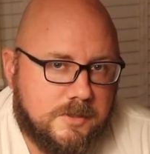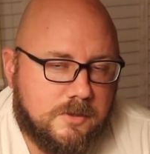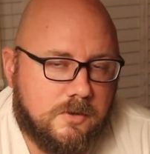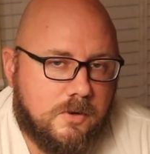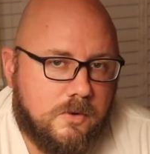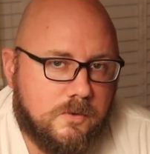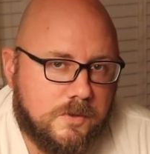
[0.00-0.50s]

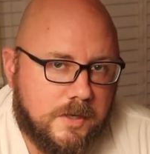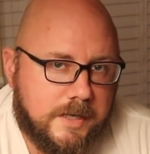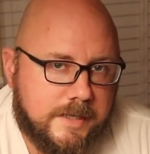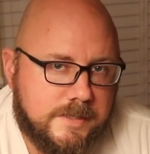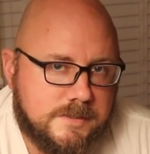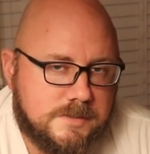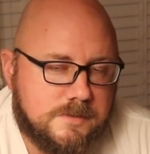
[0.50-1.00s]
Your whole
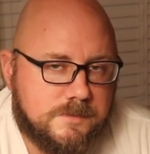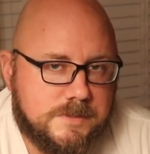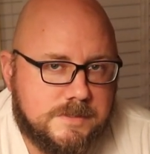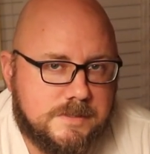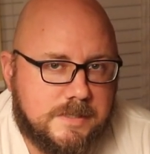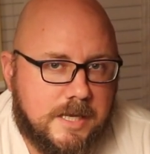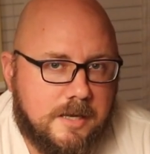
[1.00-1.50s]
grains,
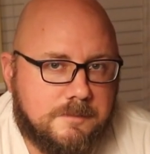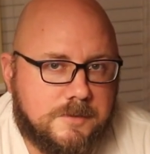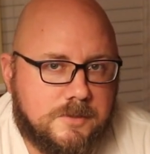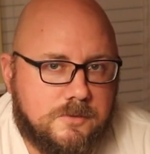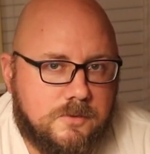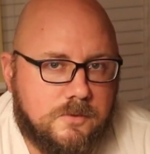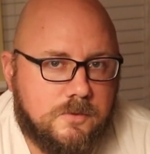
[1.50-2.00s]
when
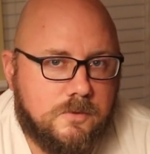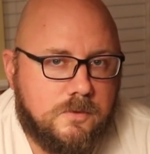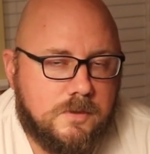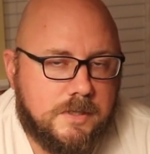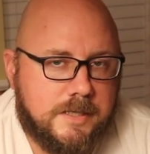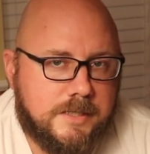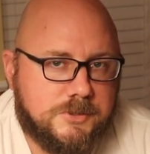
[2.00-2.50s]
kept
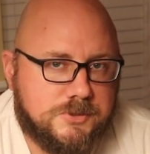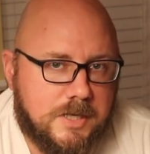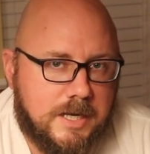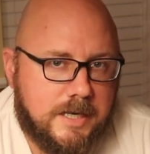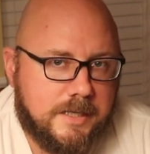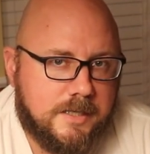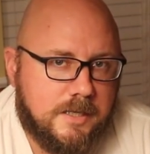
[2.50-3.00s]
cool and
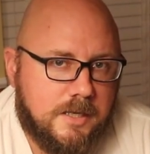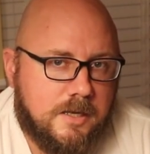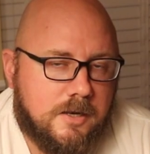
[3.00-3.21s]
dry,